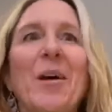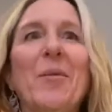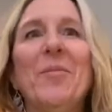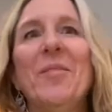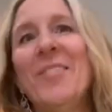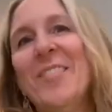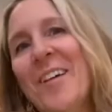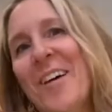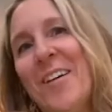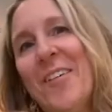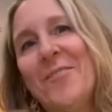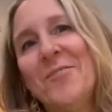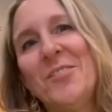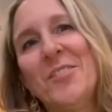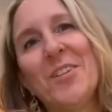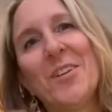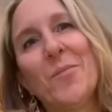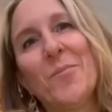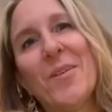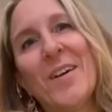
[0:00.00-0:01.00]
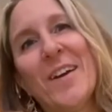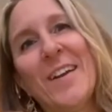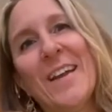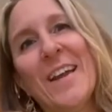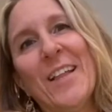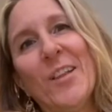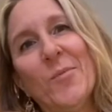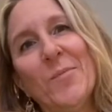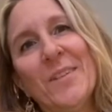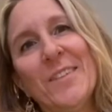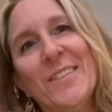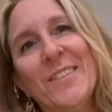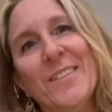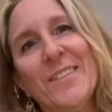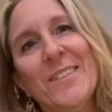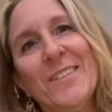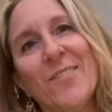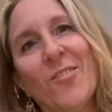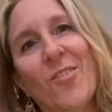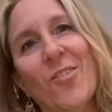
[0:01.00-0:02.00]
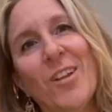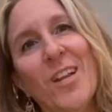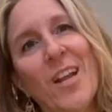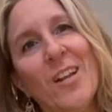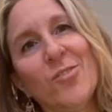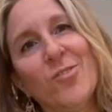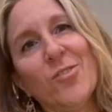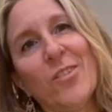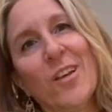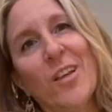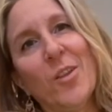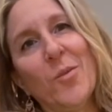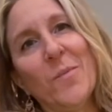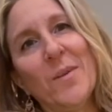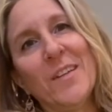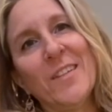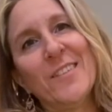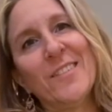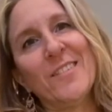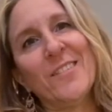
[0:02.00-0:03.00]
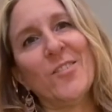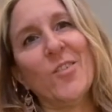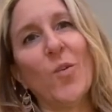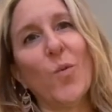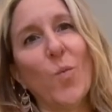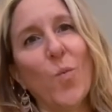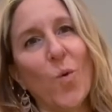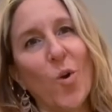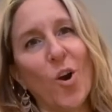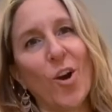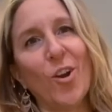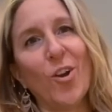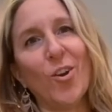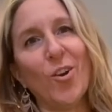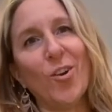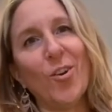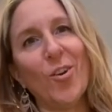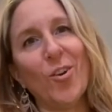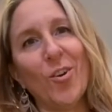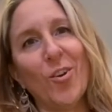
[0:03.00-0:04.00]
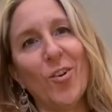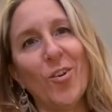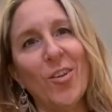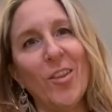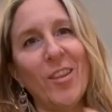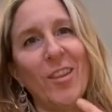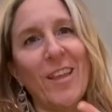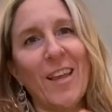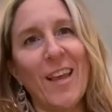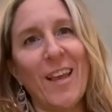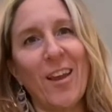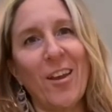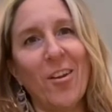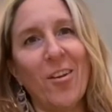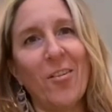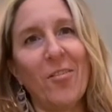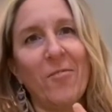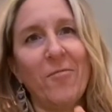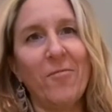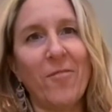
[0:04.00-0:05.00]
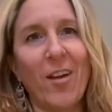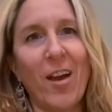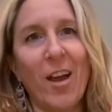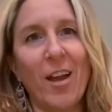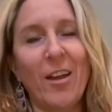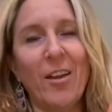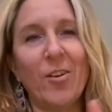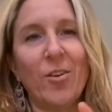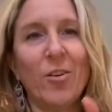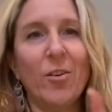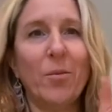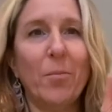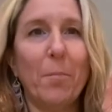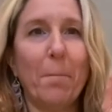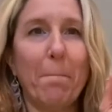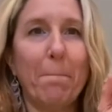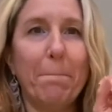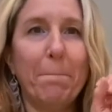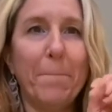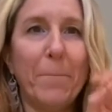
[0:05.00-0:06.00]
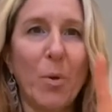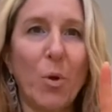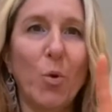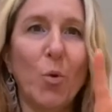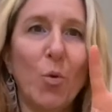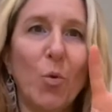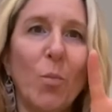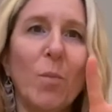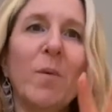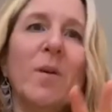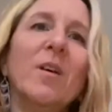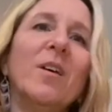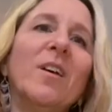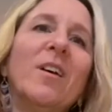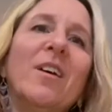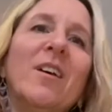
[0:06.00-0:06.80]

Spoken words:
I love to combine elements, all natural elements, so water, earth, air, fire, boom.